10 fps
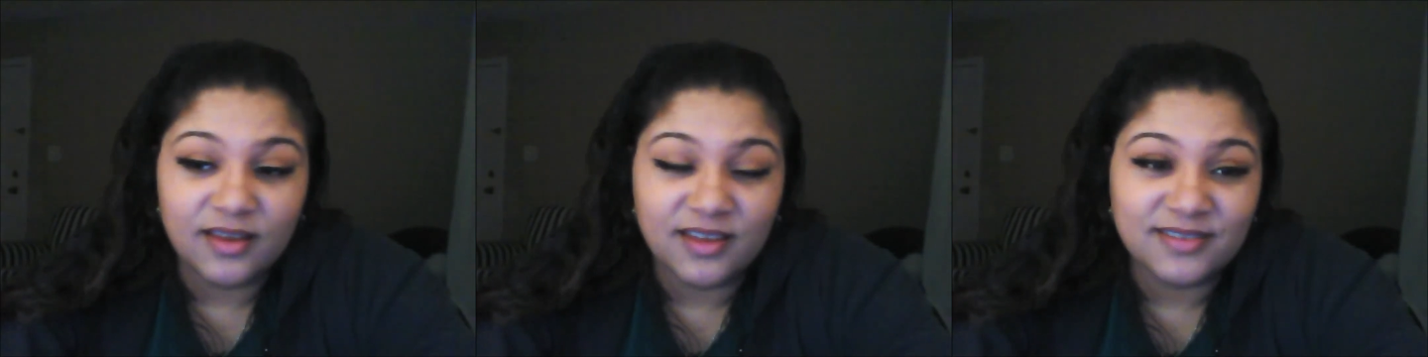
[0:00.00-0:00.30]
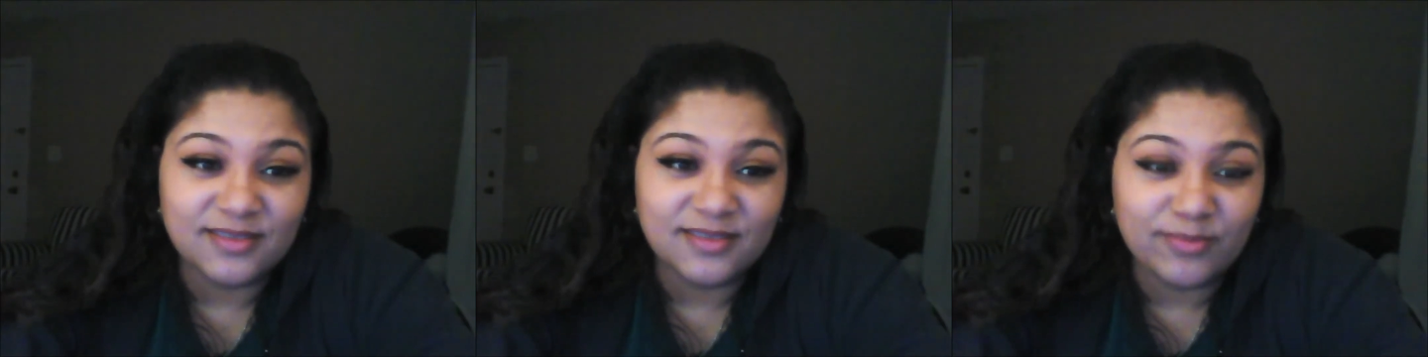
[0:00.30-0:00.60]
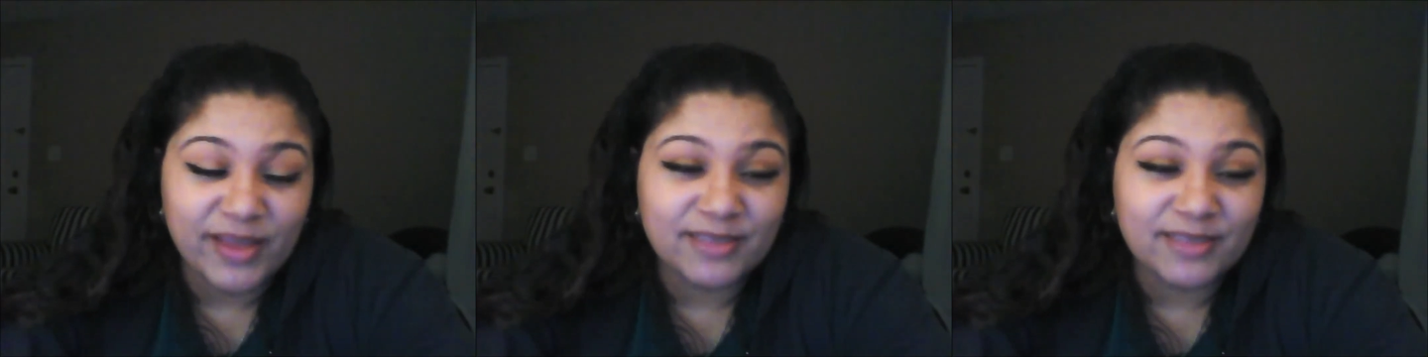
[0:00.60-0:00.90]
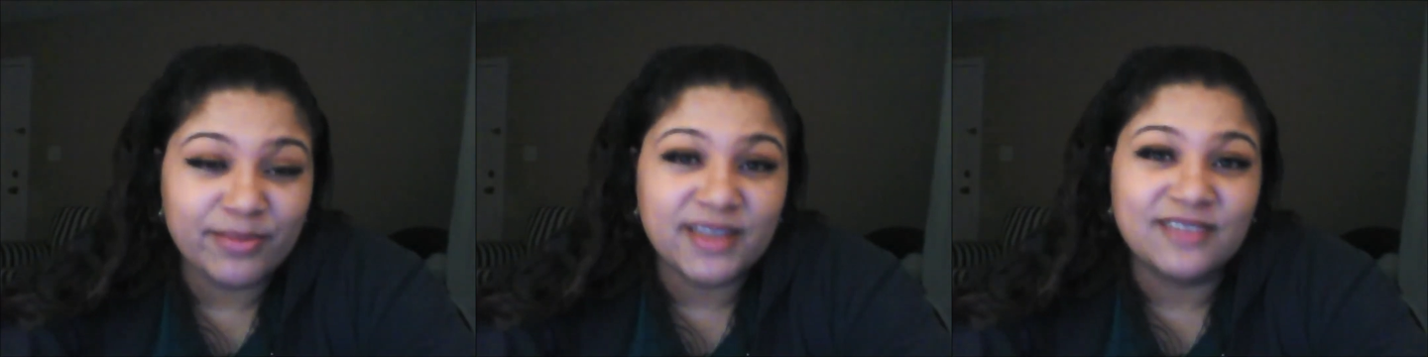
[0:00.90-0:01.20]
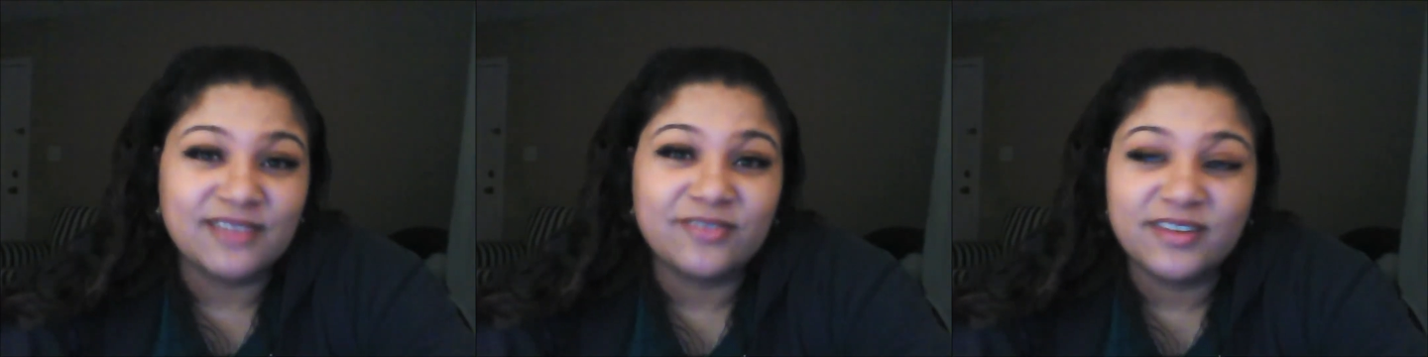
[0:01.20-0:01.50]
it makes a
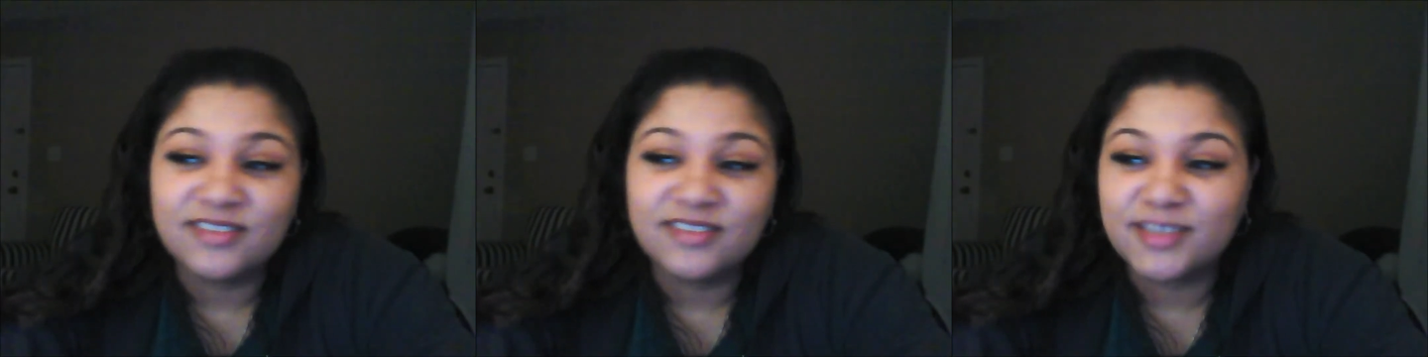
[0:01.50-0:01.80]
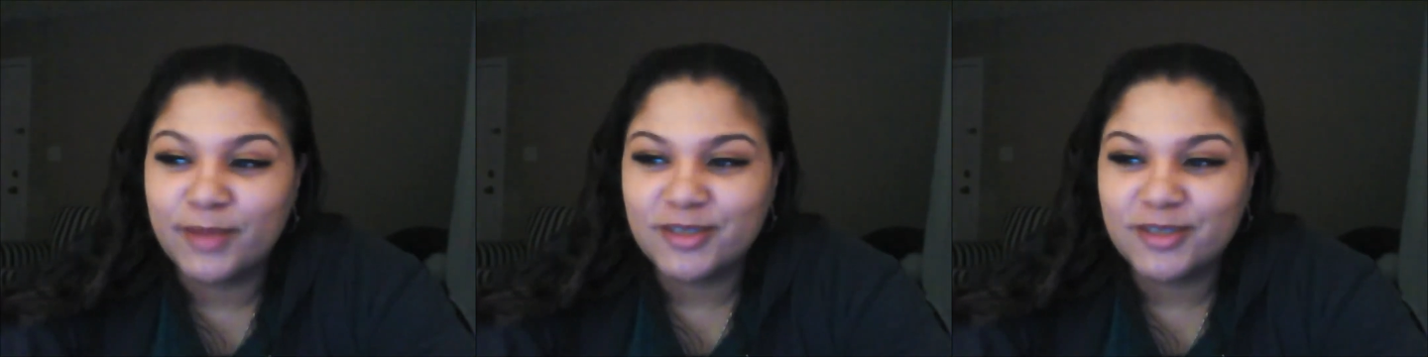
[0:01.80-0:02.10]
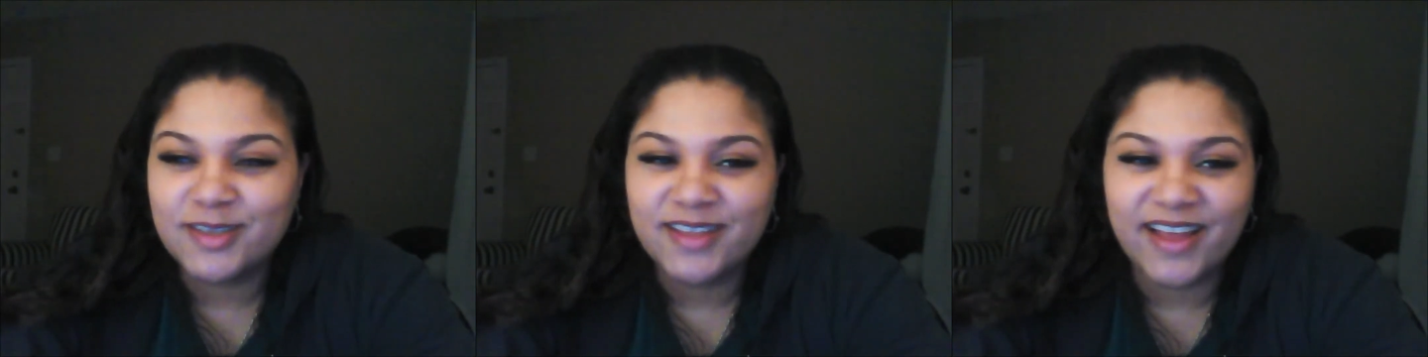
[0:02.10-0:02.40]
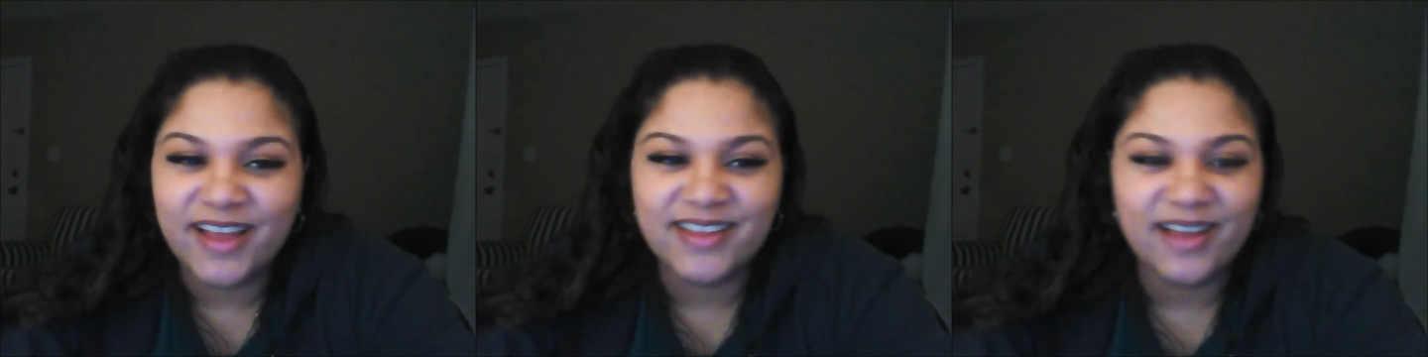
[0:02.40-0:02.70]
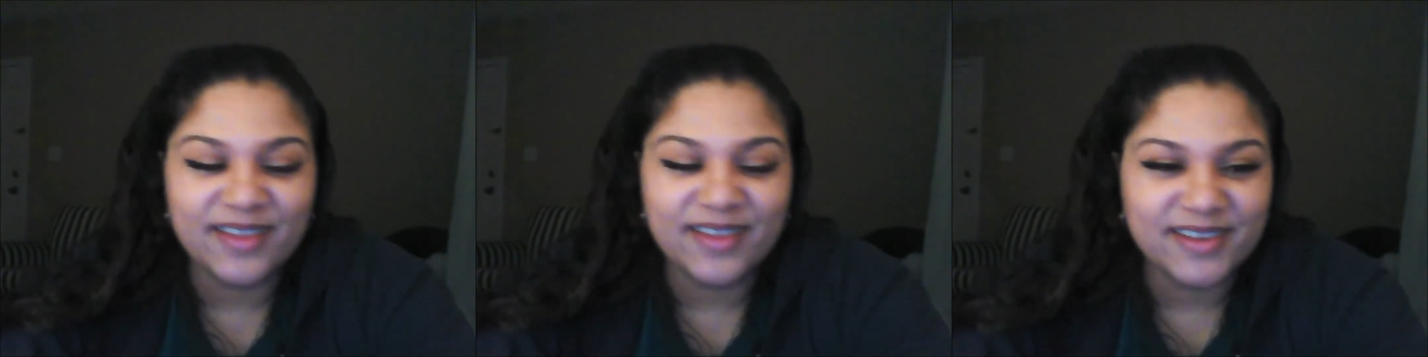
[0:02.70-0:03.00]
big difference, especially like
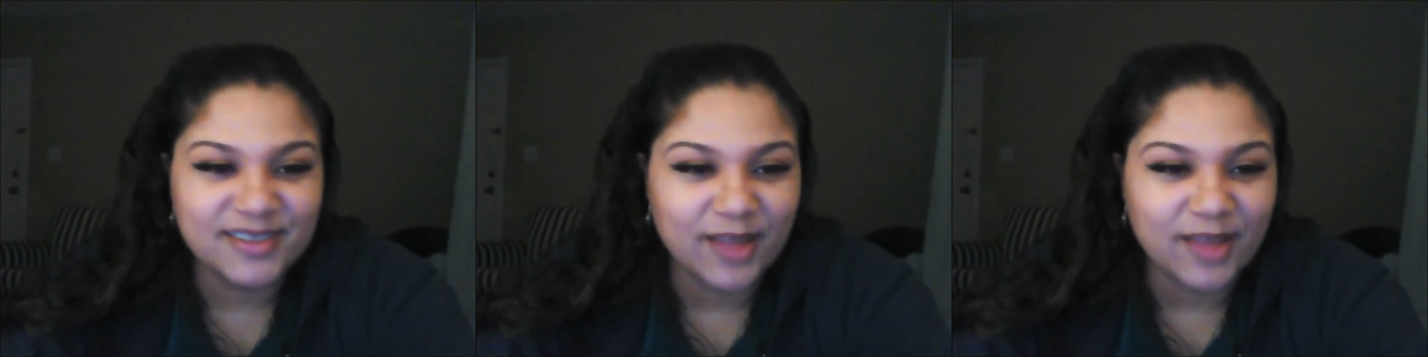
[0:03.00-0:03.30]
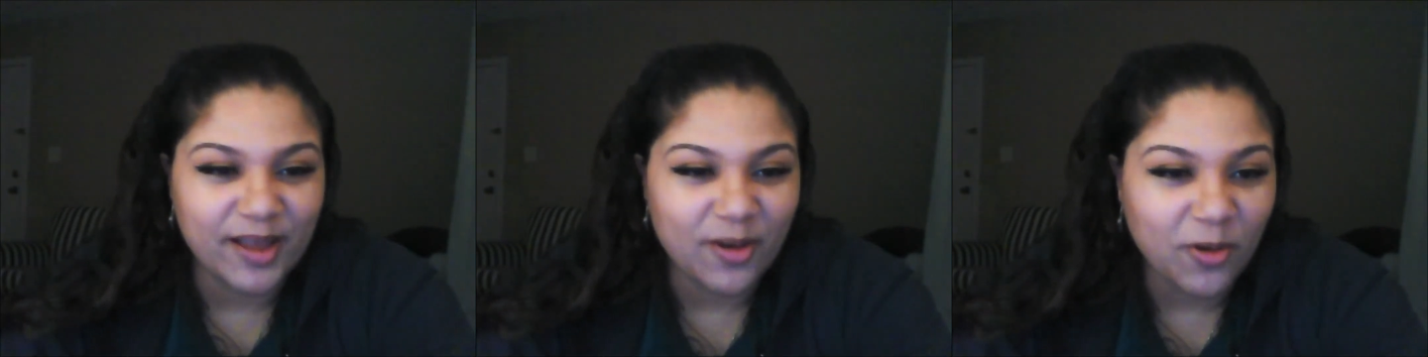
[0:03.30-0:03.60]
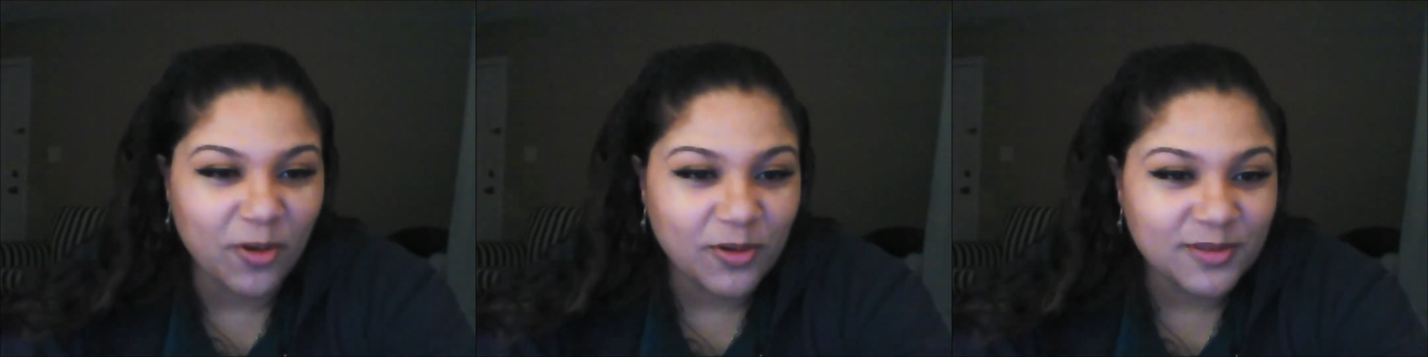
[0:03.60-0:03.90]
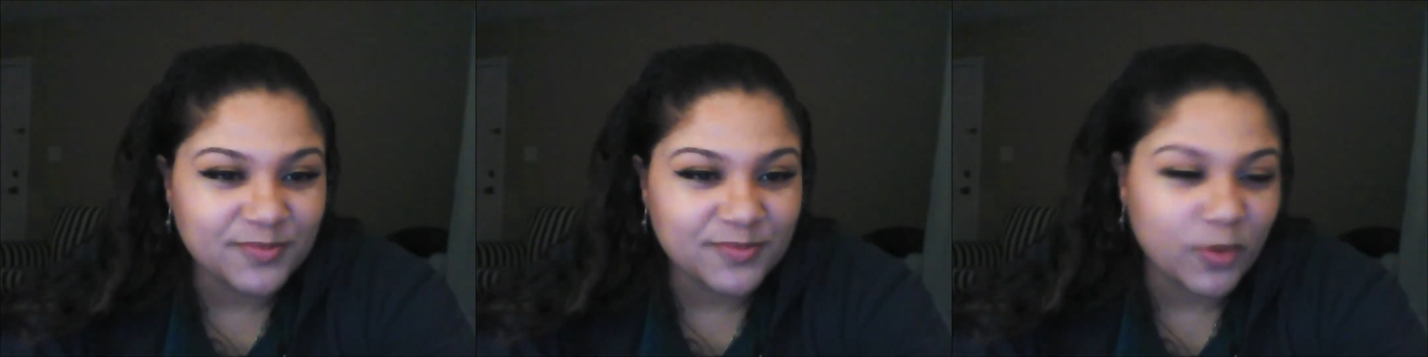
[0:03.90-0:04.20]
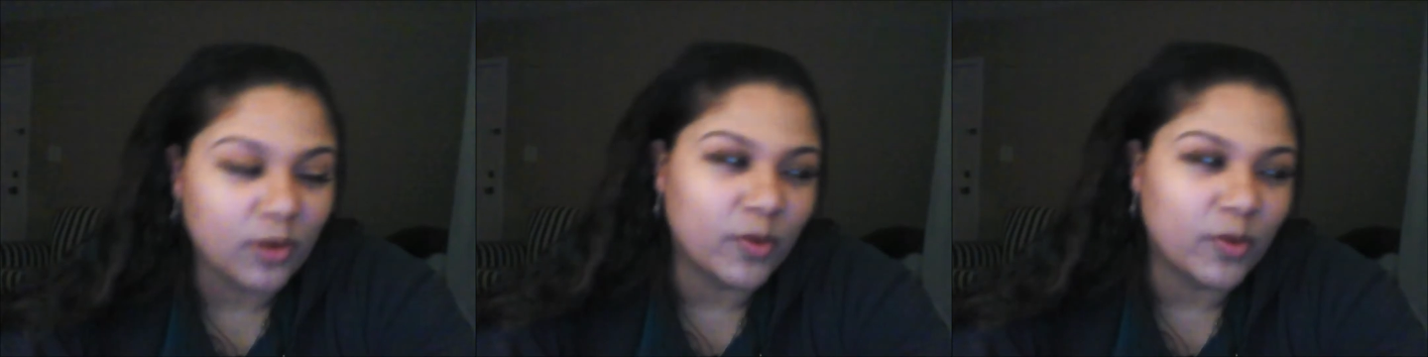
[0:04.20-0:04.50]
now that it's like cold,
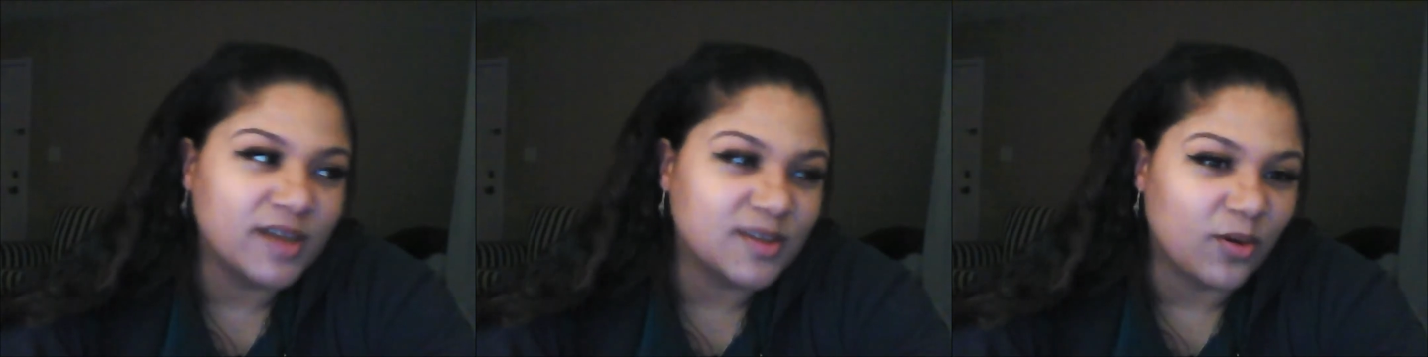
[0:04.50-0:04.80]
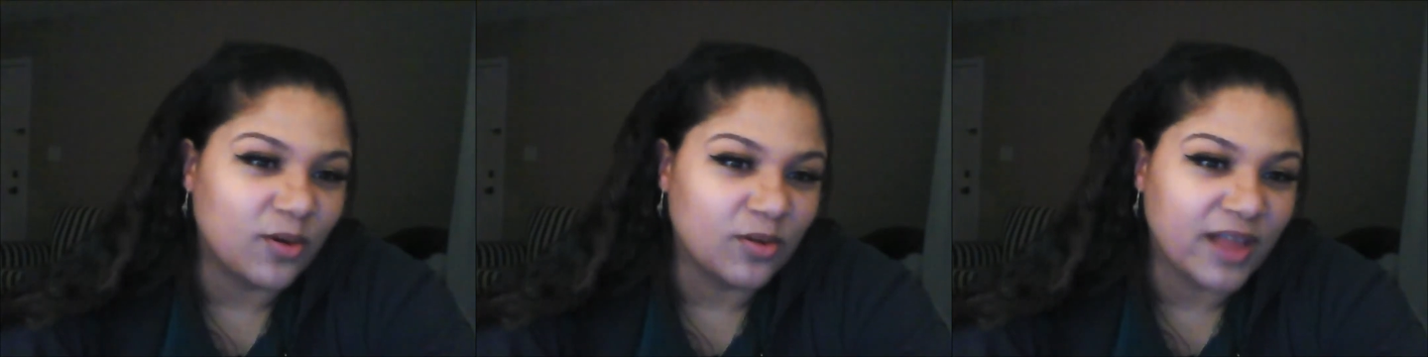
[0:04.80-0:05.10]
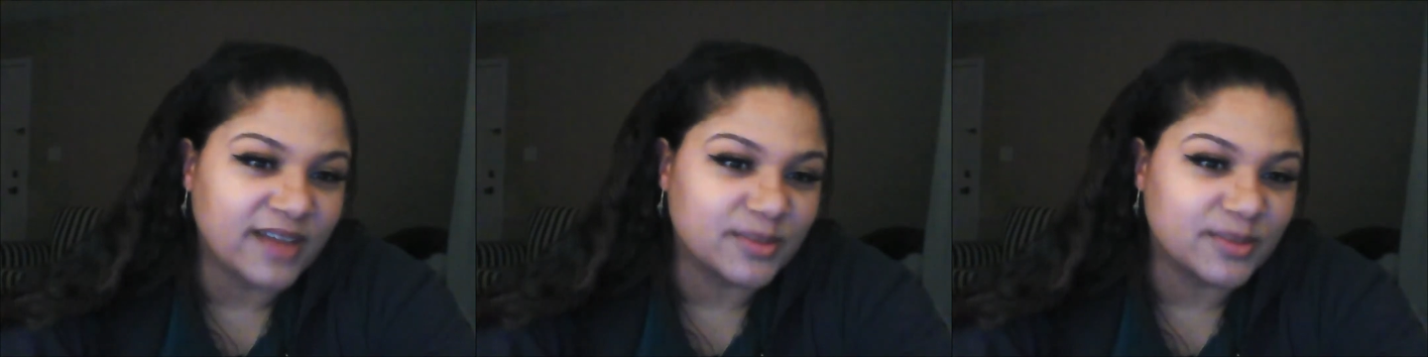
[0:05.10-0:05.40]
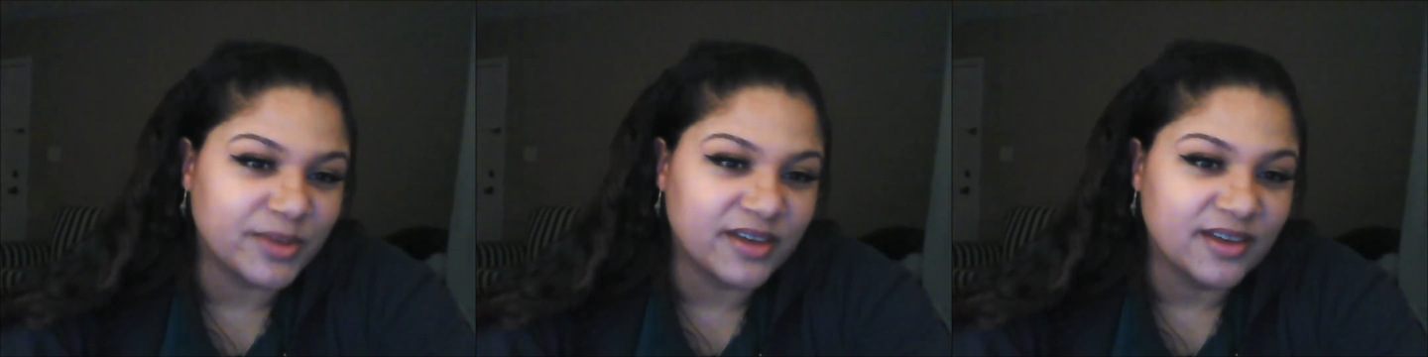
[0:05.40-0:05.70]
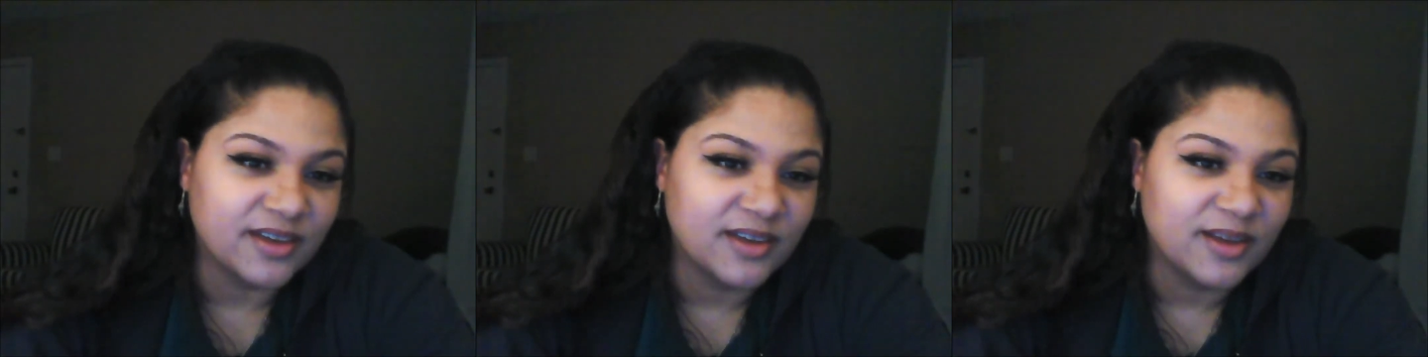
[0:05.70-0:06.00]
or it was cold last week.